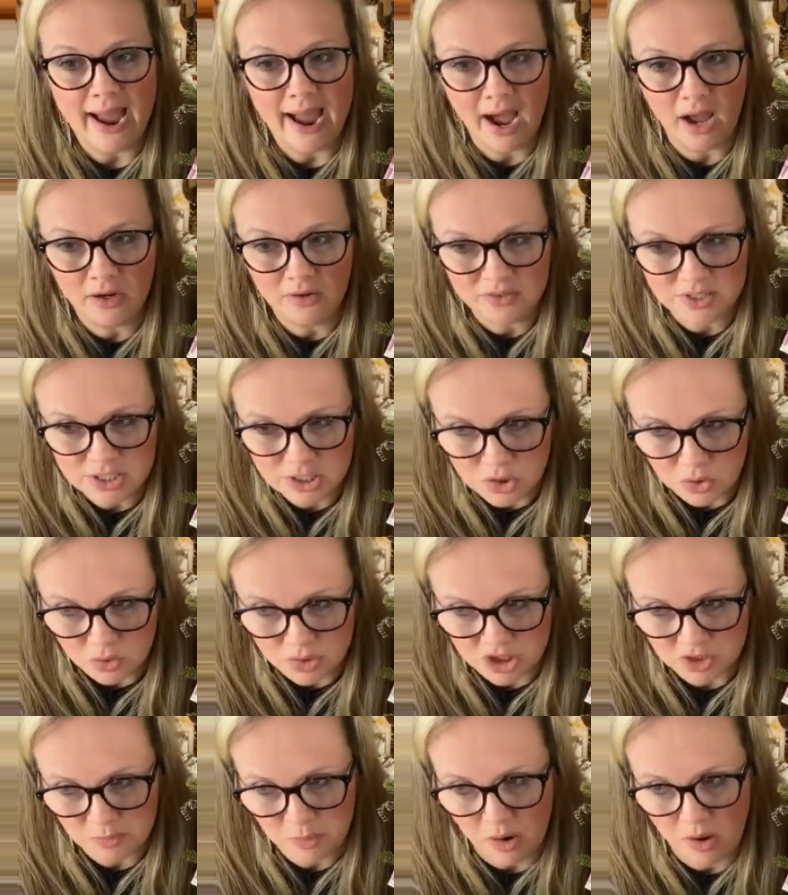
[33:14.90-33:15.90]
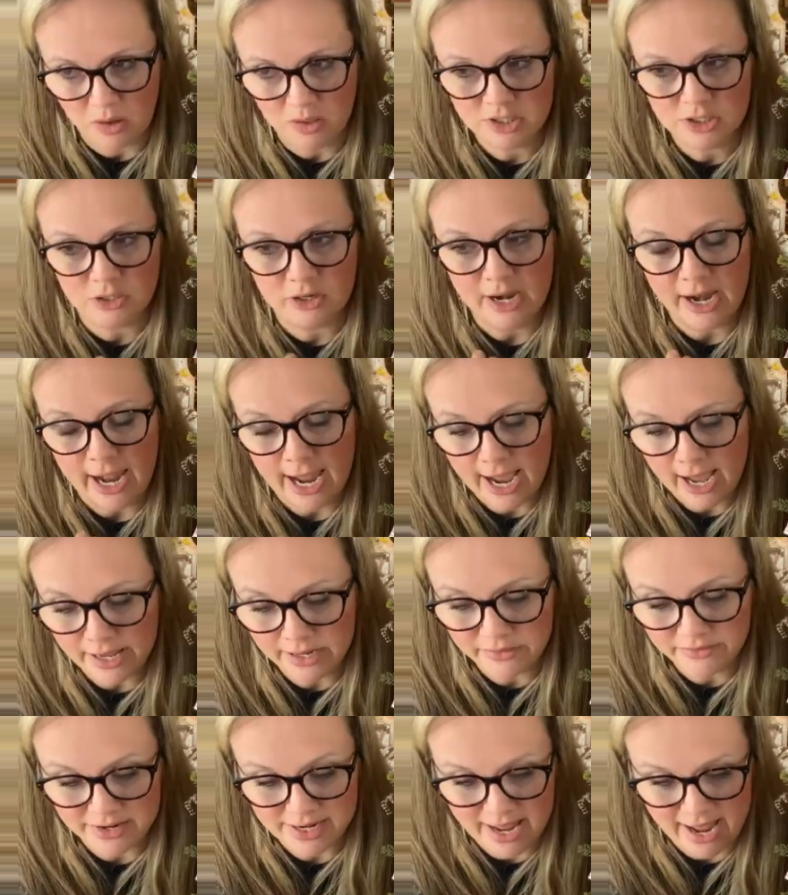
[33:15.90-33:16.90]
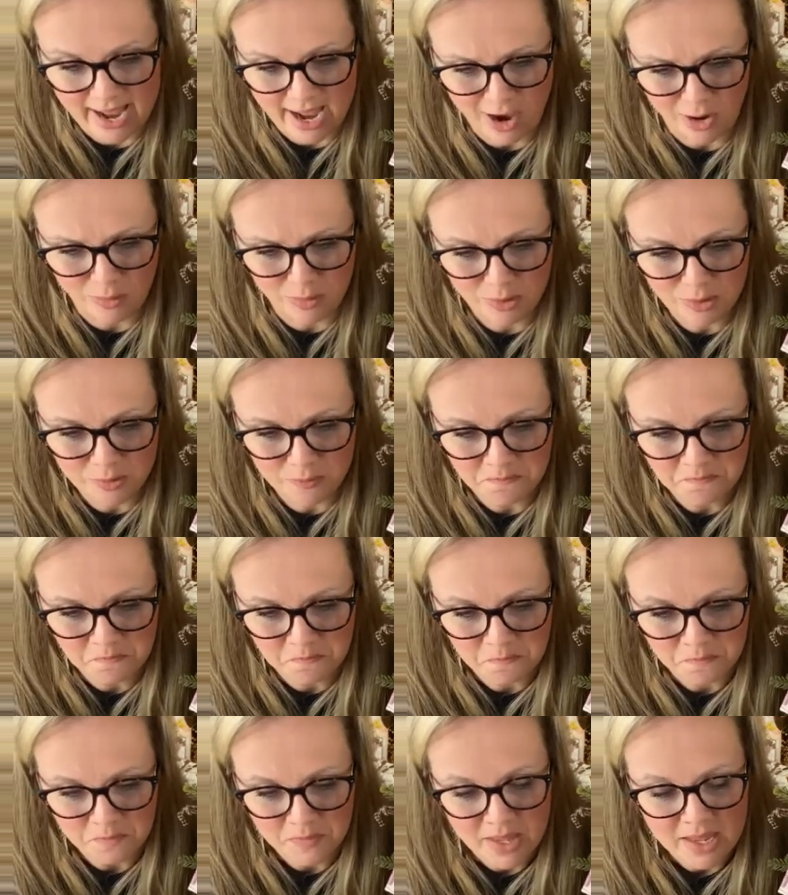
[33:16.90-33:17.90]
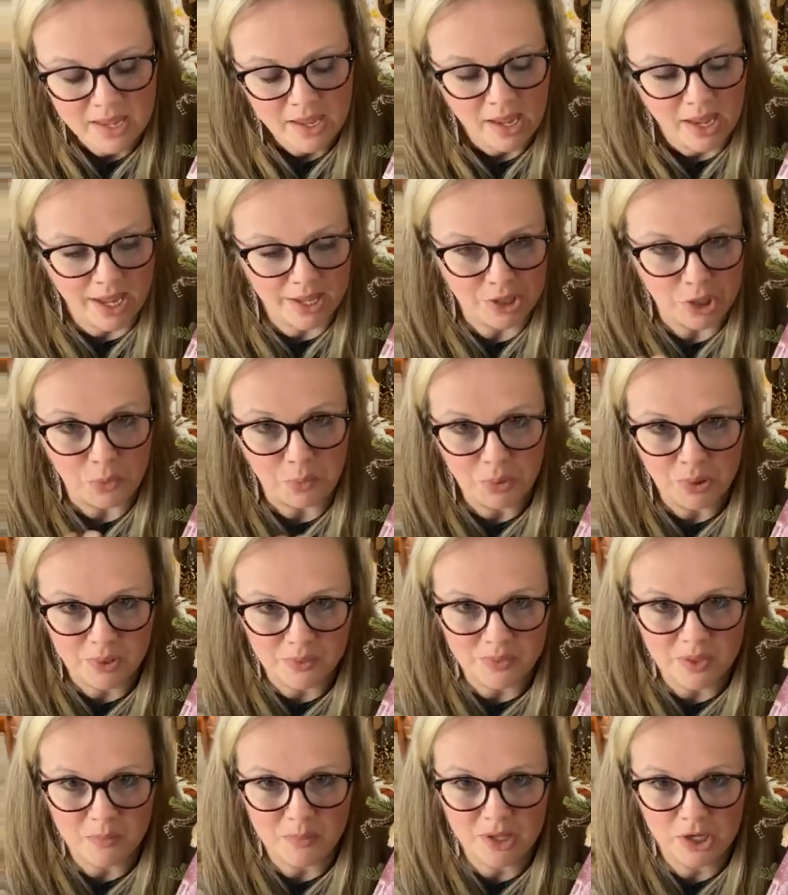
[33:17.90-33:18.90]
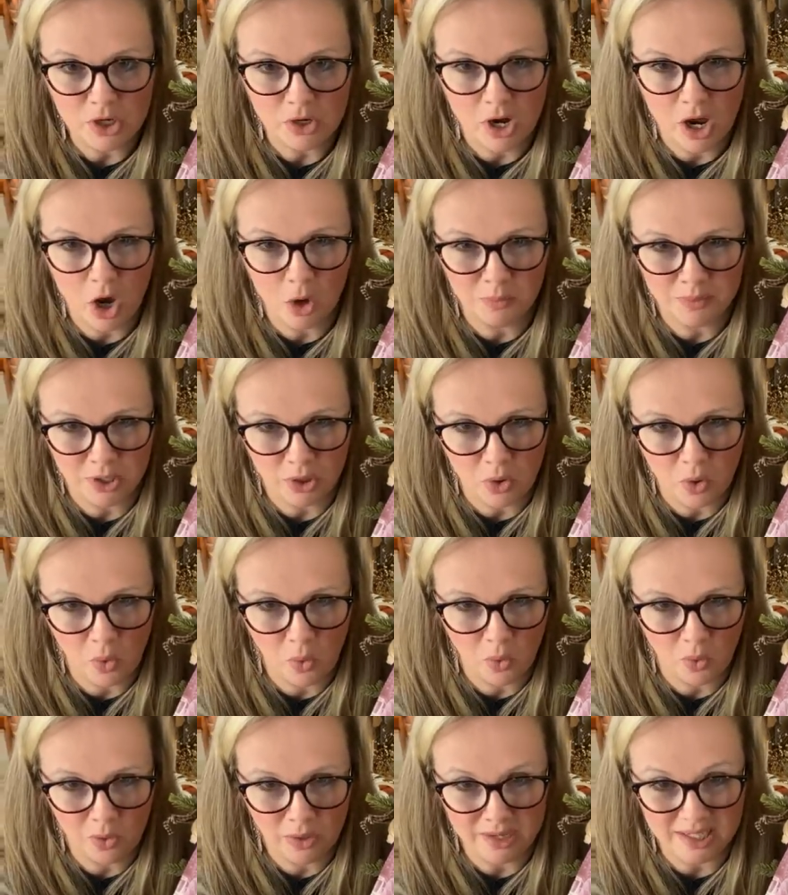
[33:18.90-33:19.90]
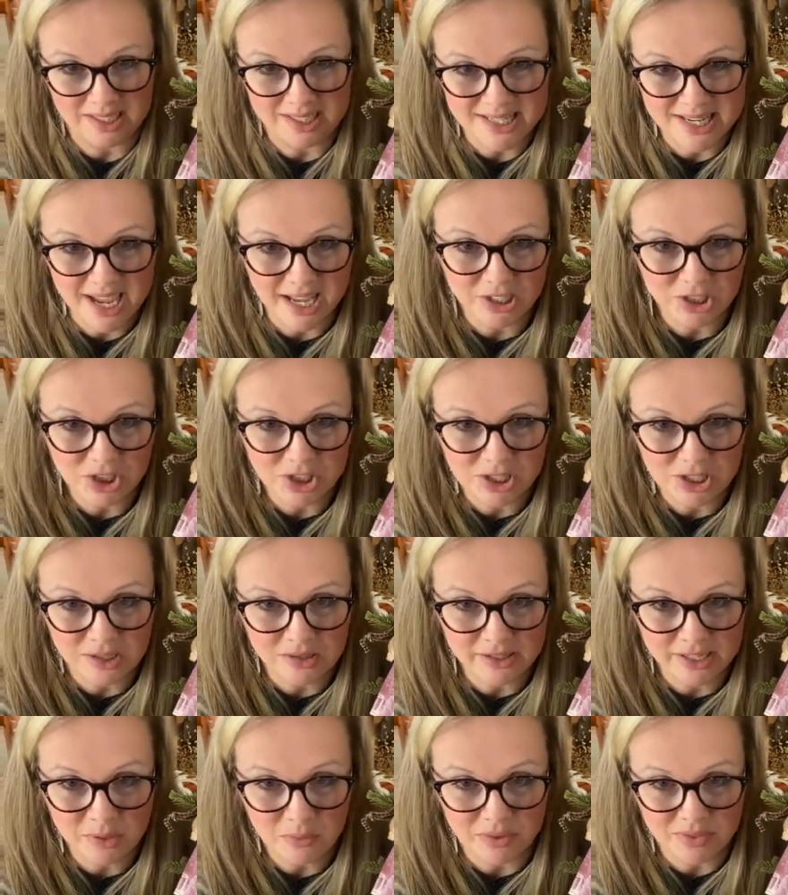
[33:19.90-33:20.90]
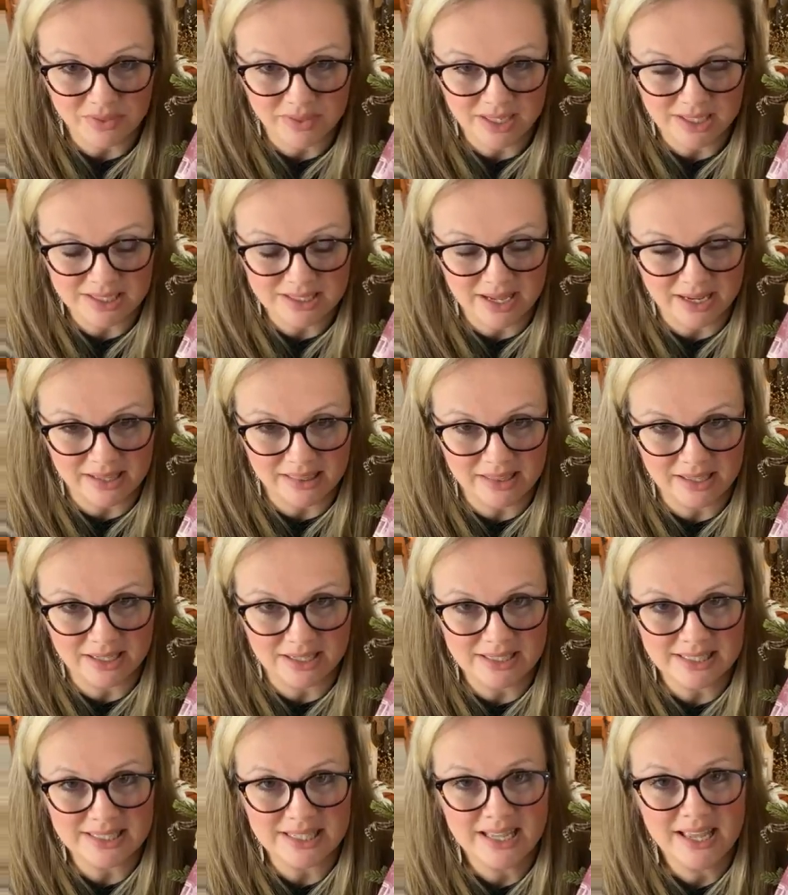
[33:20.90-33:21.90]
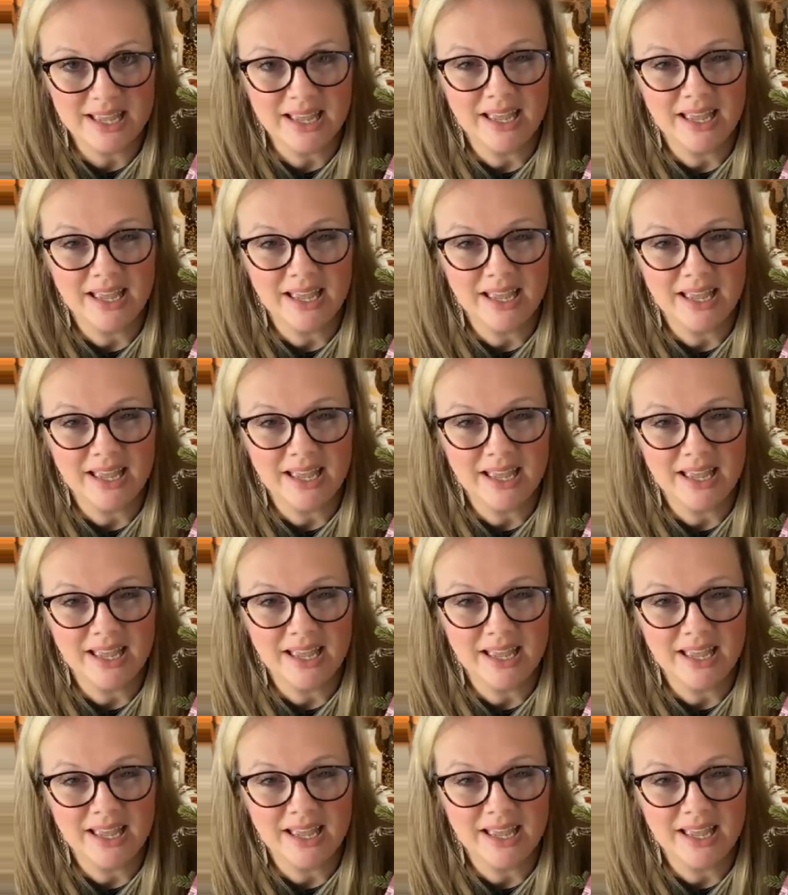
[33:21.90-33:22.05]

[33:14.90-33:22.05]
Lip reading: out of a storage box or out of an album and you put them in your home decor intentionally with things like this,